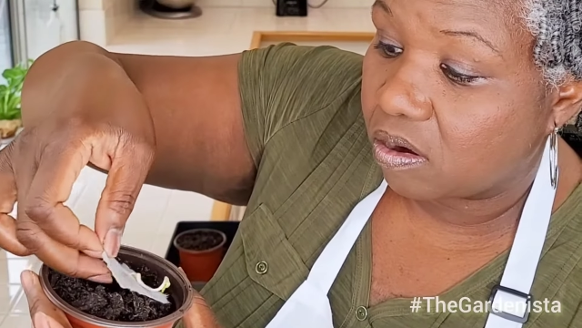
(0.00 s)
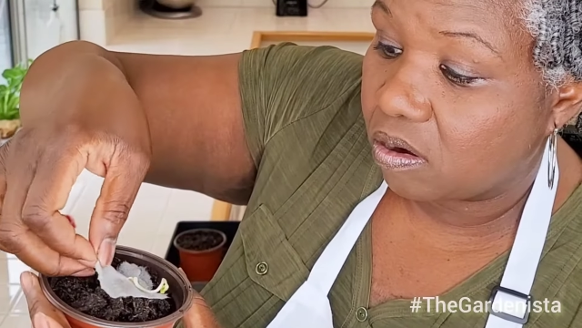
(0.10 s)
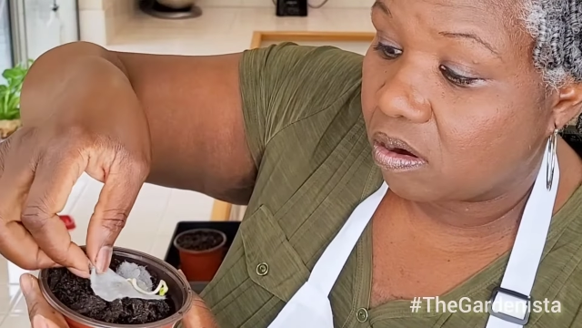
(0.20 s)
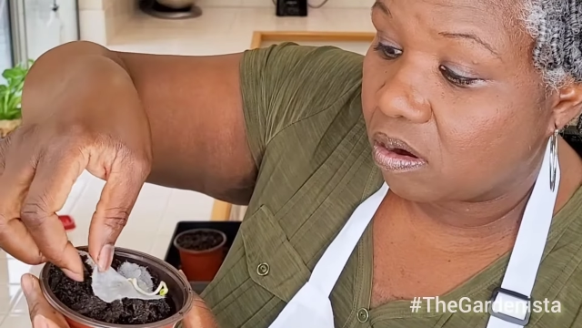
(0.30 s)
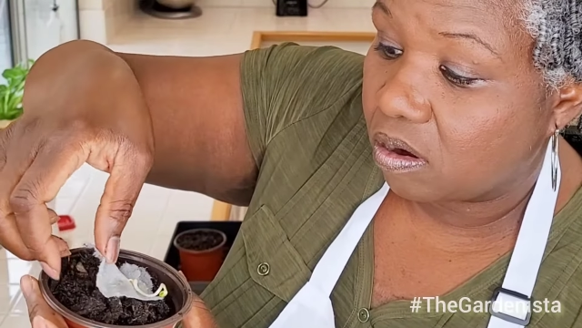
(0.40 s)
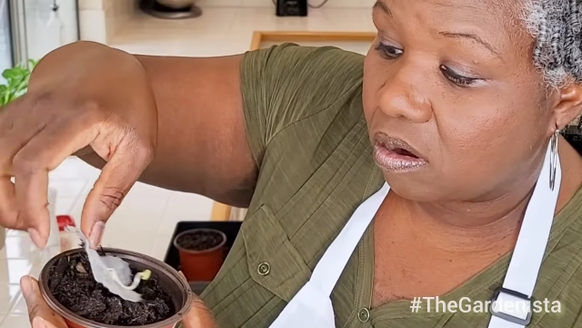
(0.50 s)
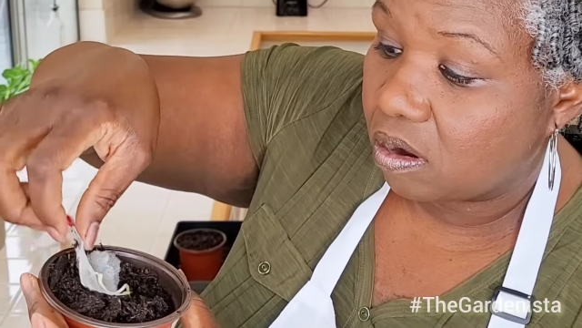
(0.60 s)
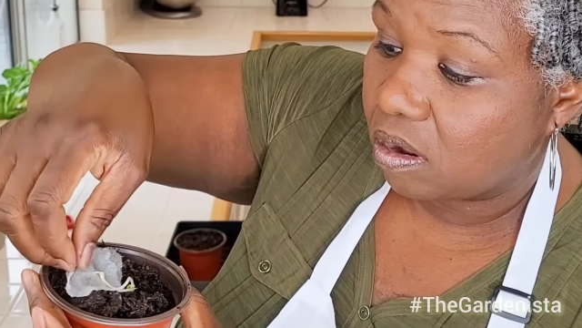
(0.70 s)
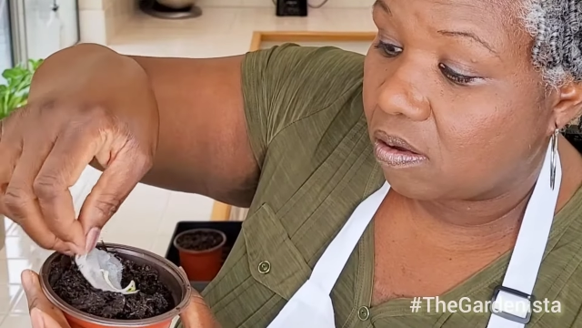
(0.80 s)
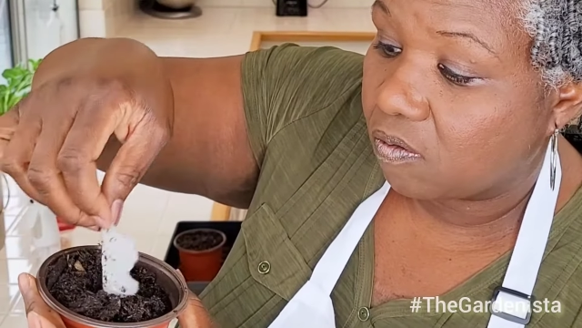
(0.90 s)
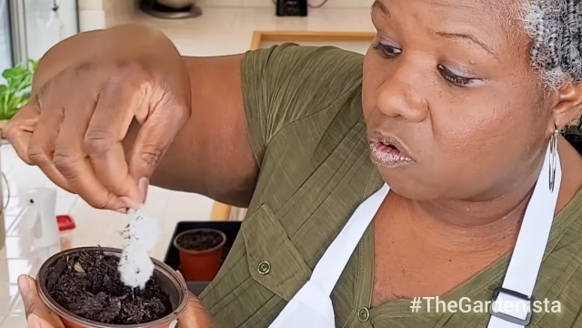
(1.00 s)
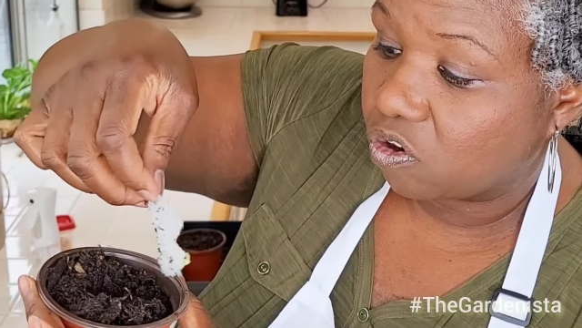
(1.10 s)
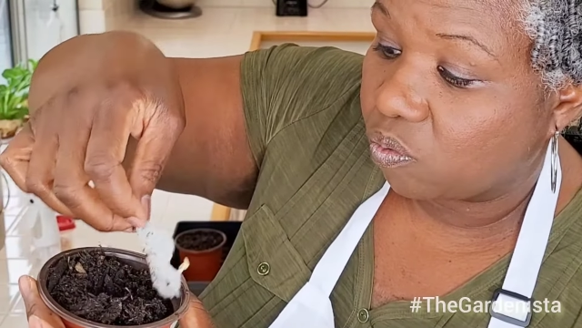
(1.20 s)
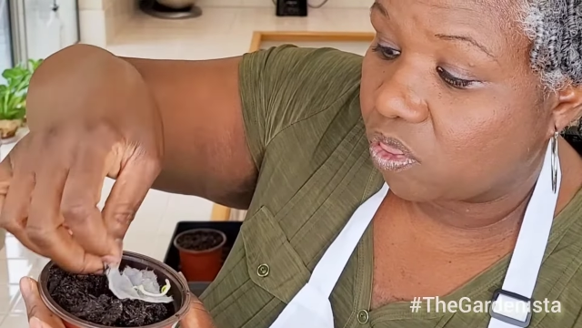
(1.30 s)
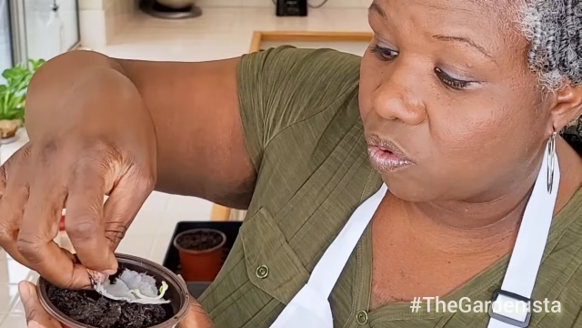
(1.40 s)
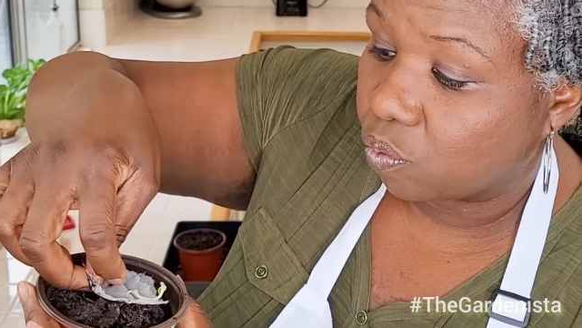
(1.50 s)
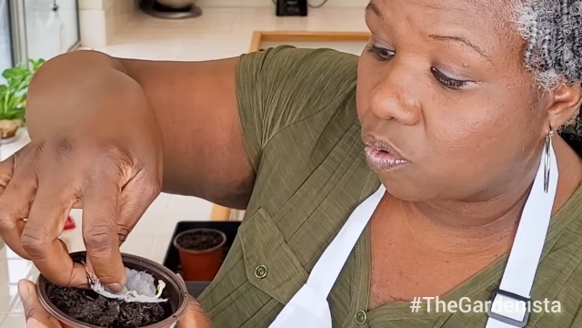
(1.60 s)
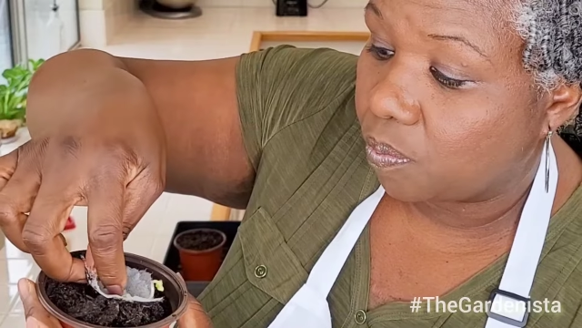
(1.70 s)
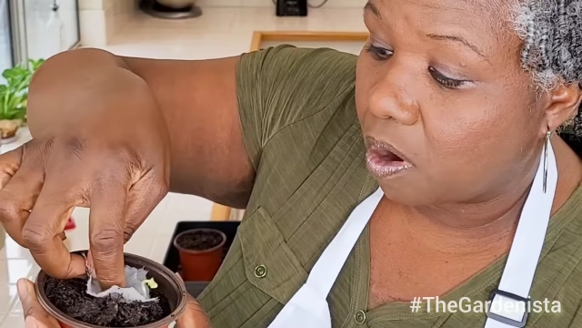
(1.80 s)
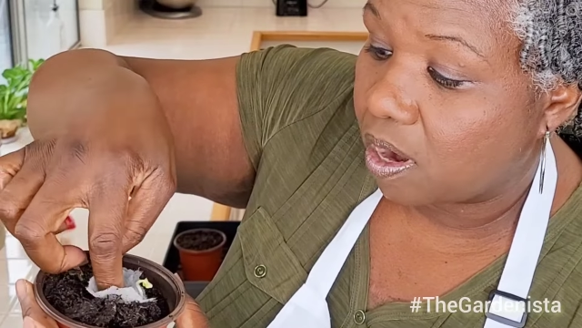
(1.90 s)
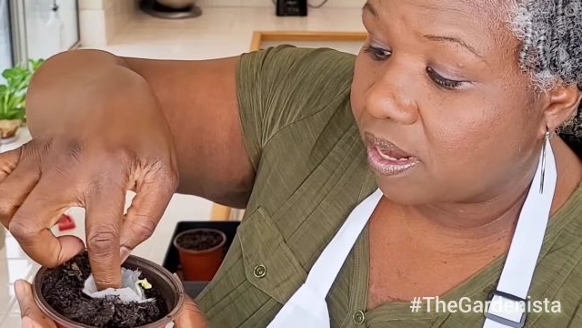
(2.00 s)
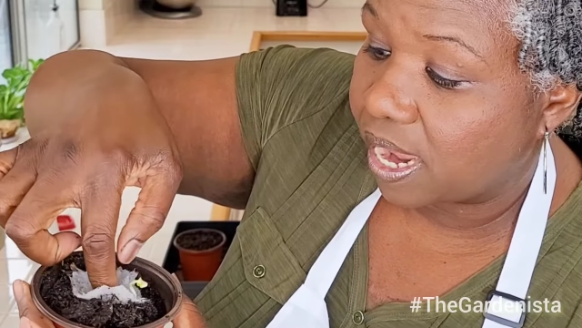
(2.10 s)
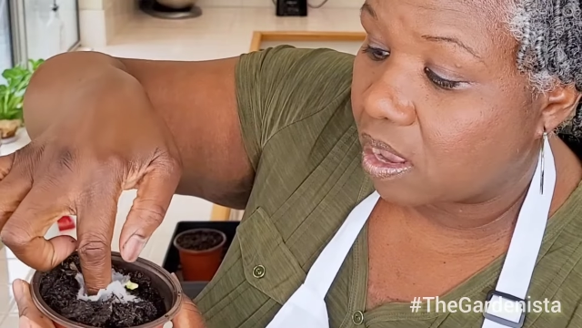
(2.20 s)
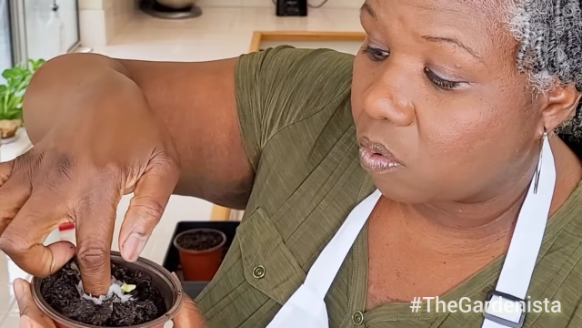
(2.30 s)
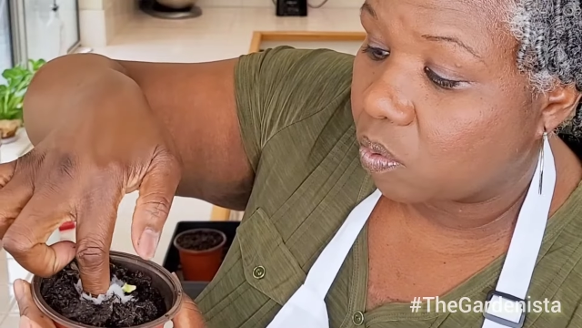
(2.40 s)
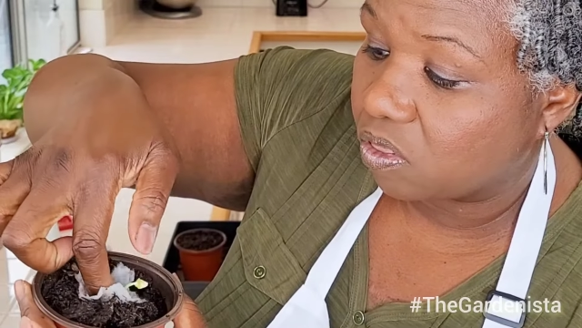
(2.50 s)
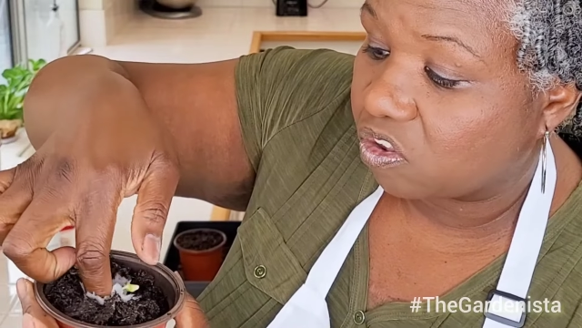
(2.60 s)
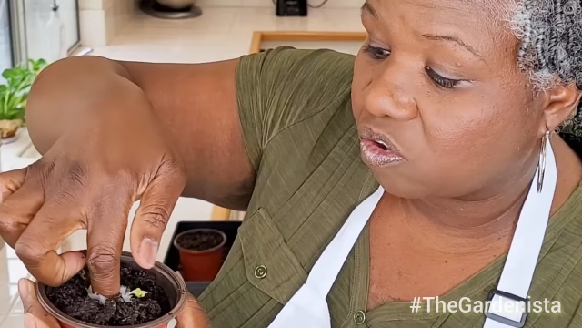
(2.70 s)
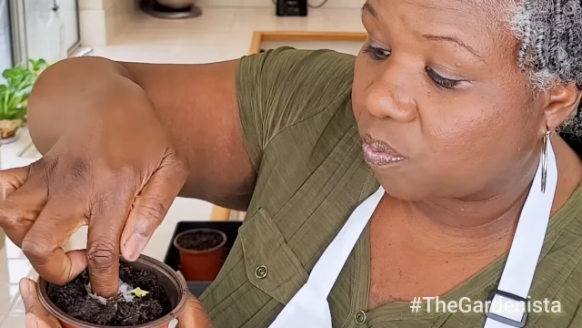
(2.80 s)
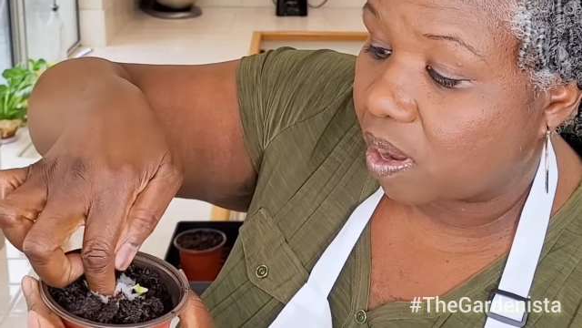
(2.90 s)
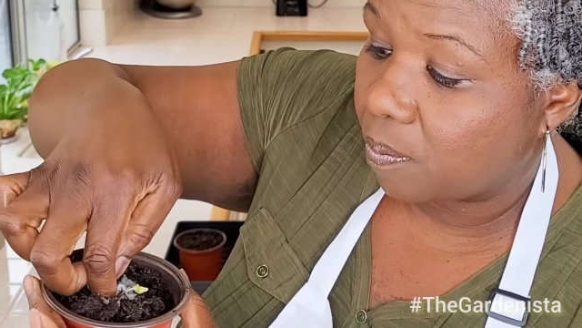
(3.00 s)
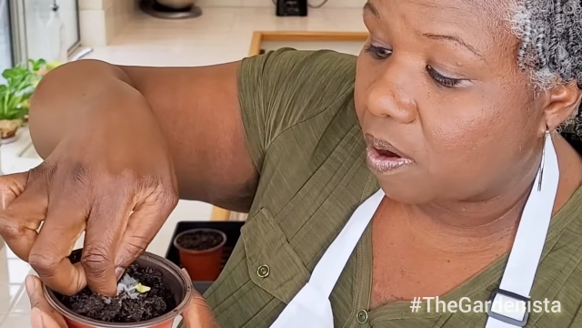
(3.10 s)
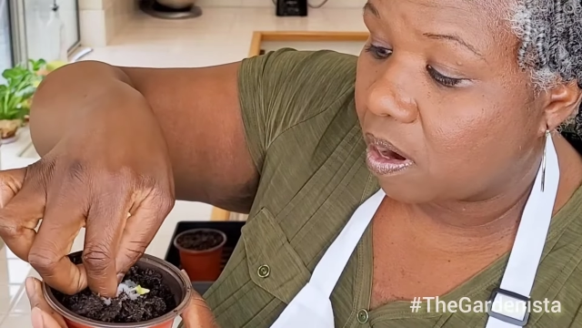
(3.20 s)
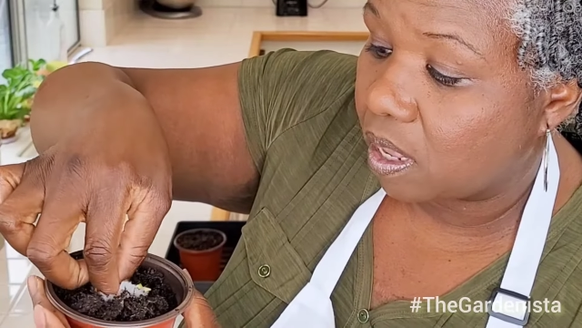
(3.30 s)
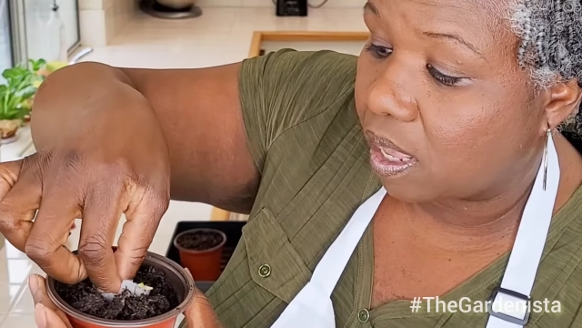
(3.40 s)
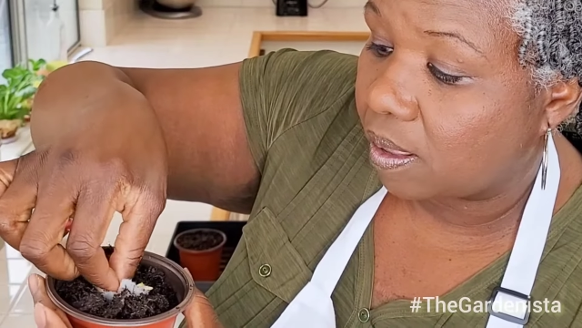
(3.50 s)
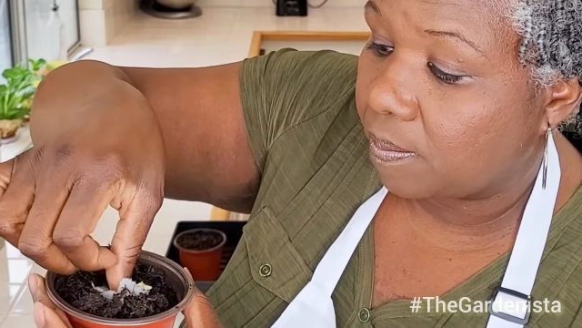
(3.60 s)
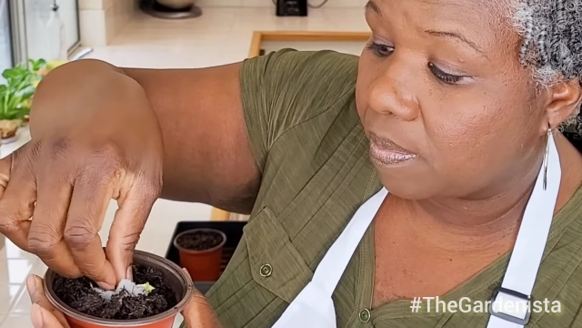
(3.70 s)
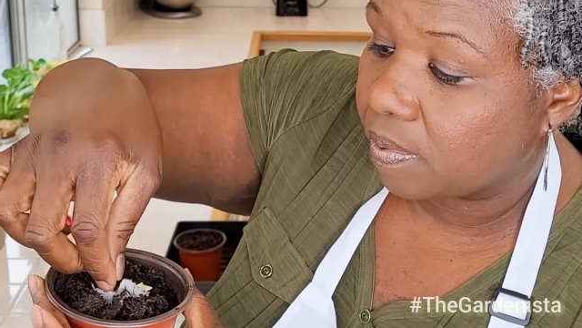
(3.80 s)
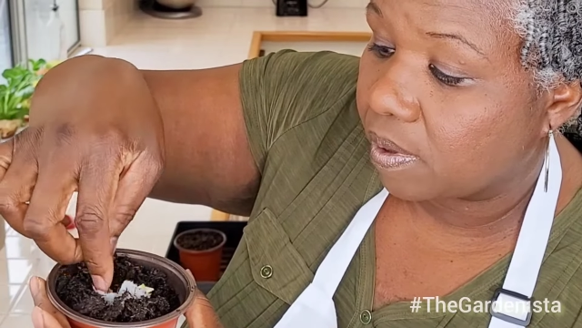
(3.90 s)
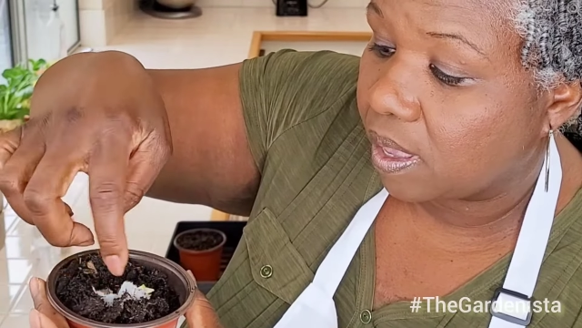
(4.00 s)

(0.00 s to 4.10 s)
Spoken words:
Of course, with the root part down, we want the sprout part up.